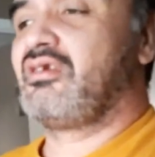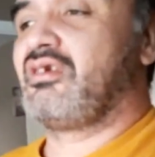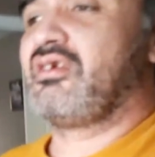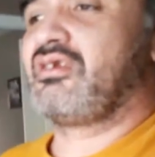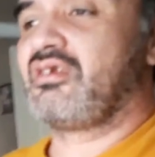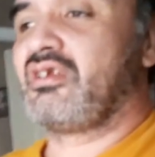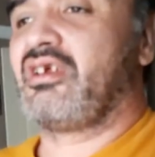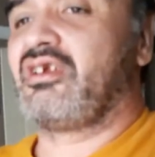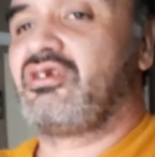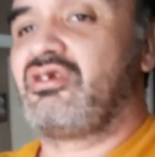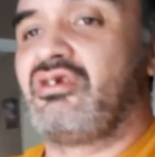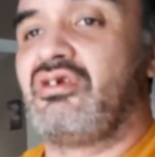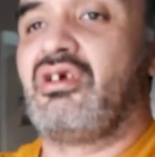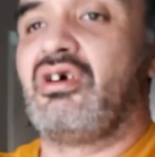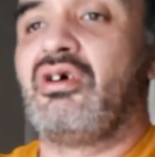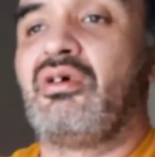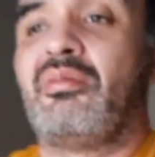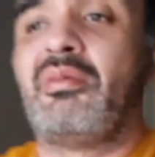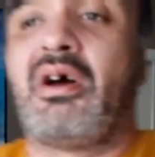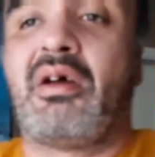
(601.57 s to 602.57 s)
just to let you
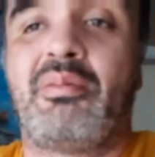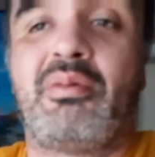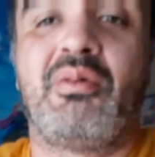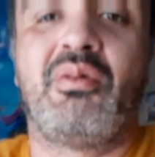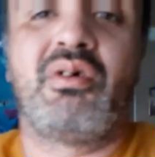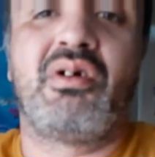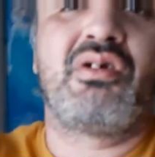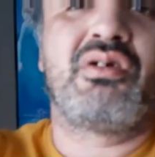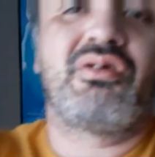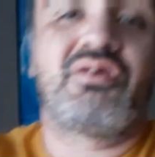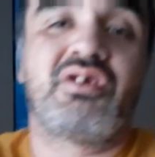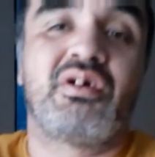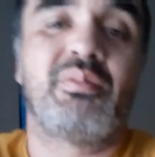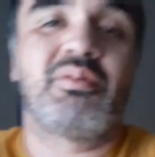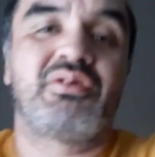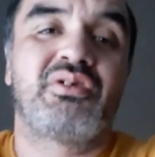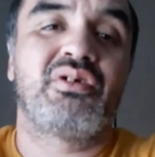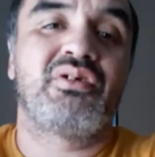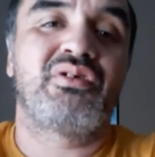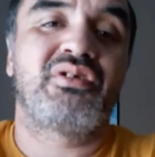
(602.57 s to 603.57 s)
know. It might be one of those
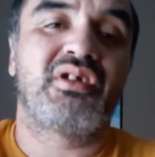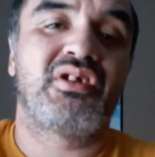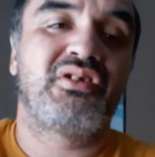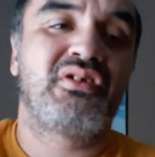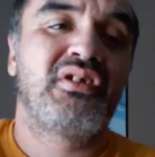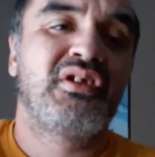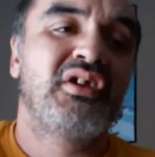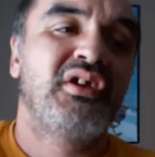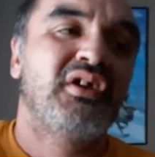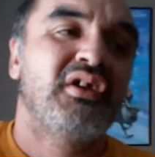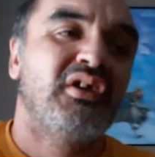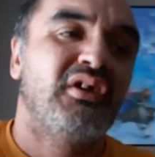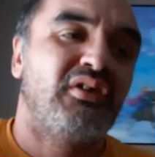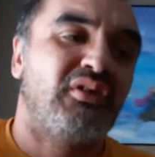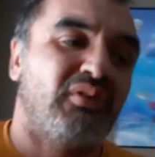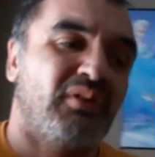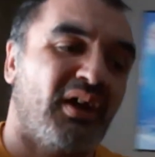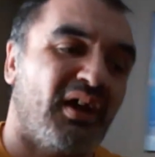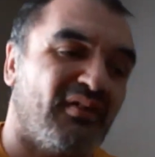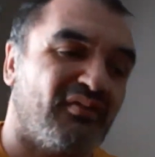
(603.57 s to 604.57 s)
episodes that
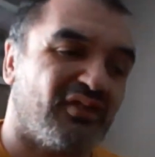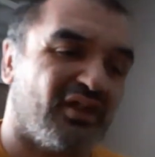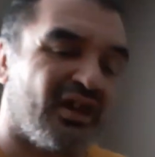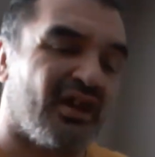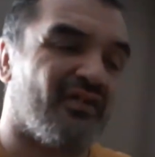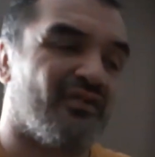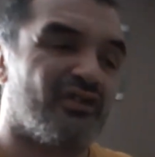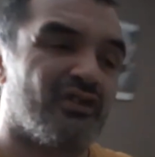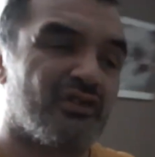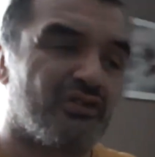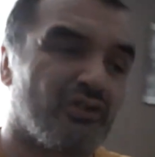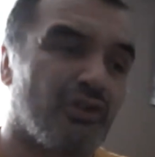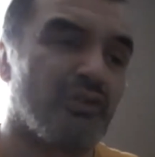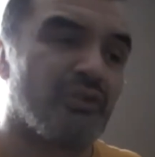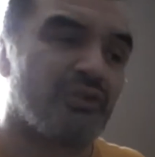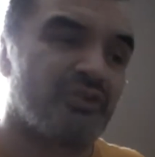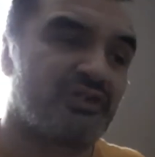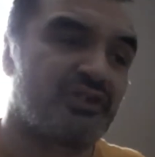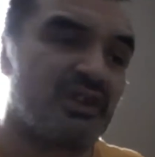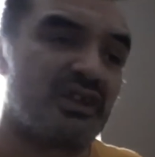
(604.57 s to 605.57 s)
you have to have an
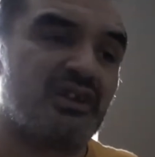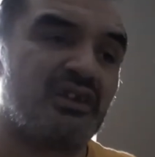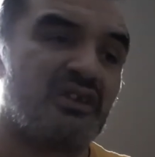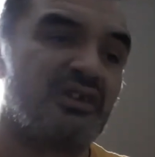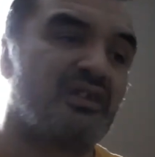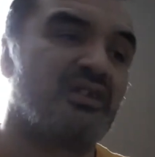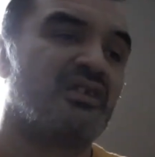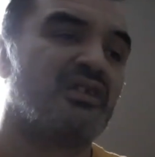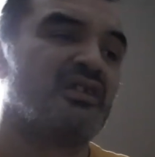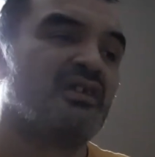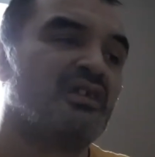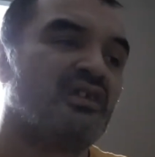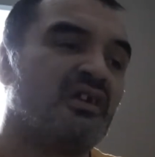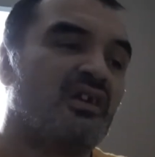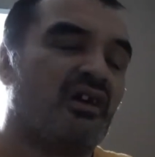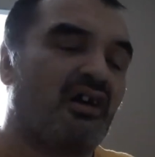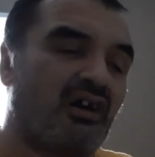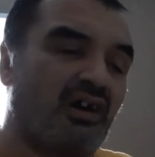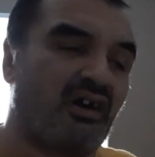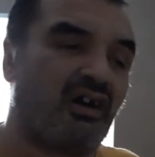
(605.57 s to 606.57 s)
adult setting
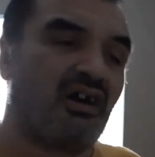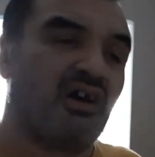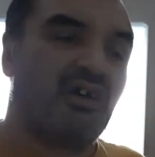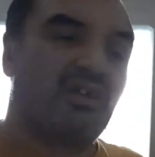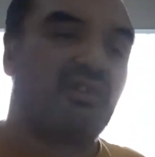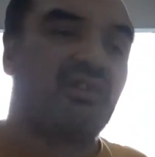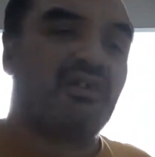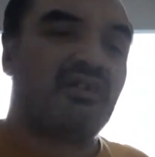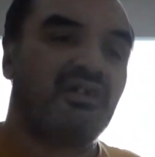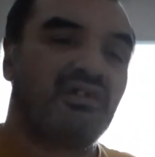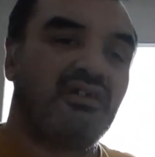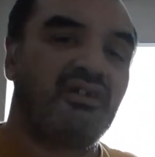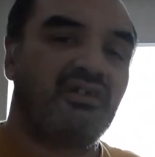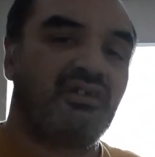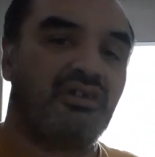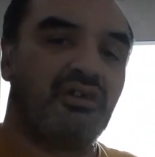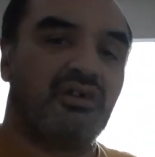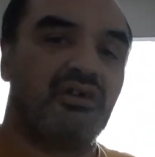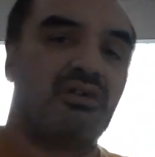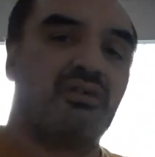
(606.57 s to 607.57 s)
on,
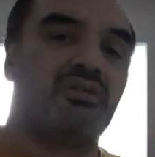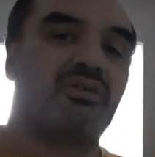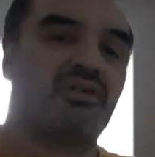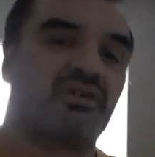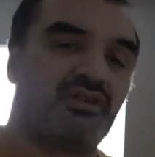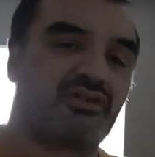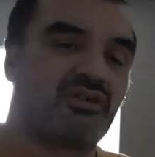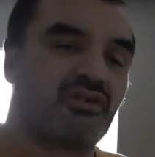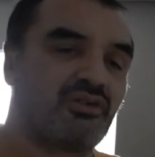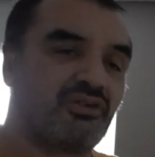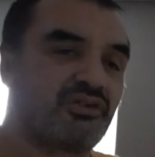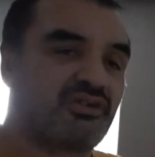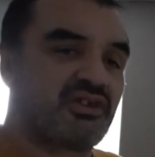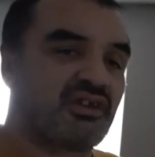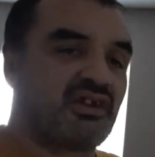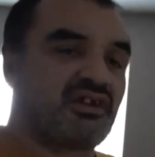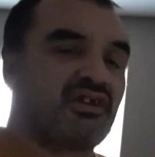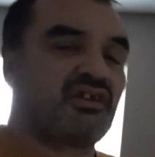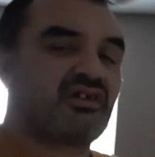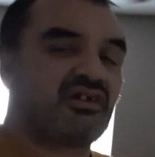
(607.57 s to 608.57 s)
you know, an adult
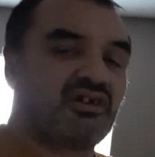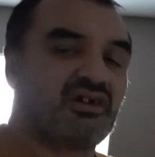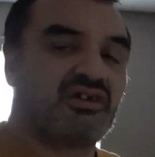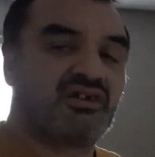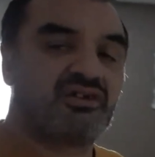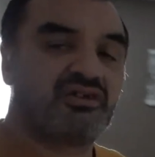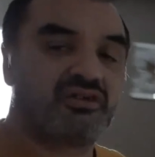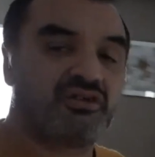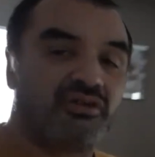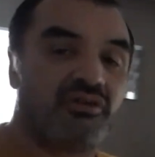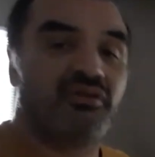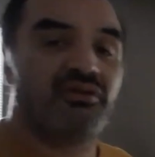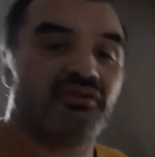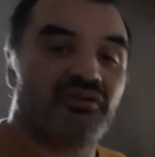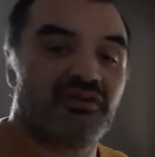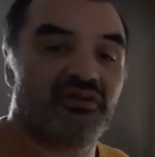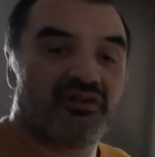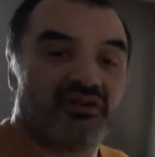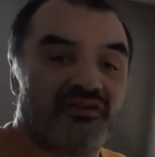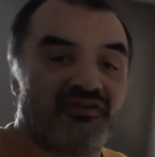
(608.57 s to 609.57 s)
setting on
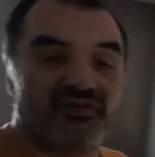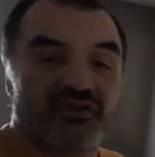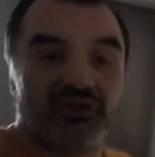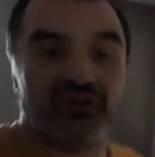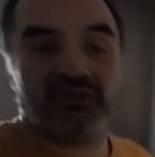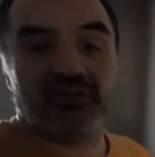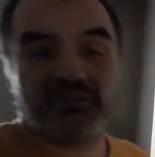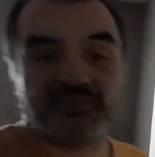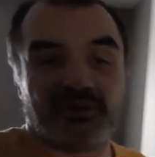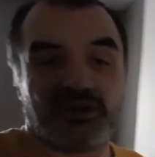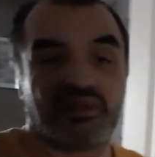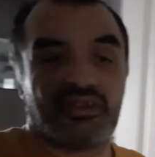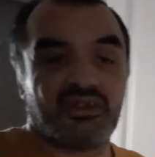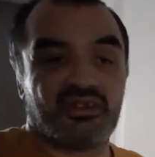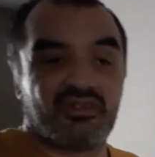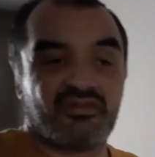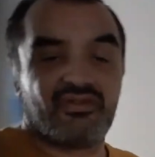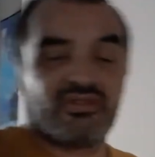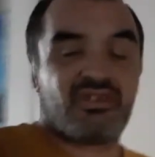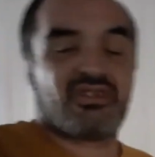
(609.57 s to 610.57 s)
to to view
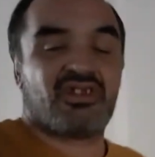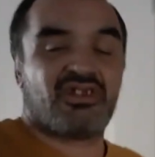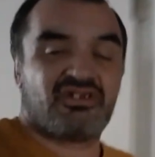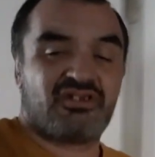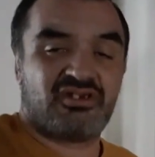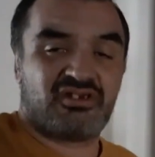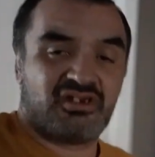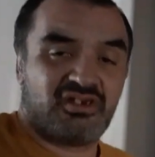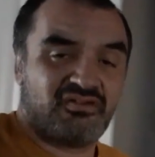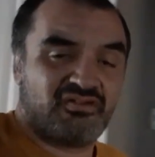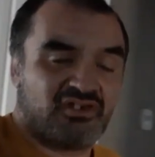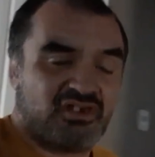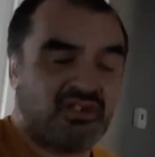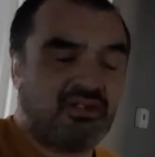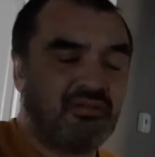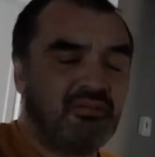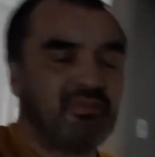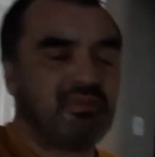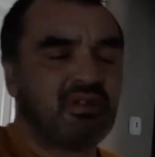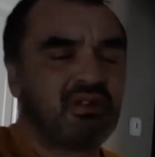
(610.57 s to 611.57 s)
because of its
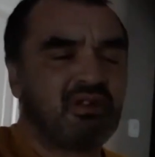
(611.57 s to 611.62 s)
sensitivity,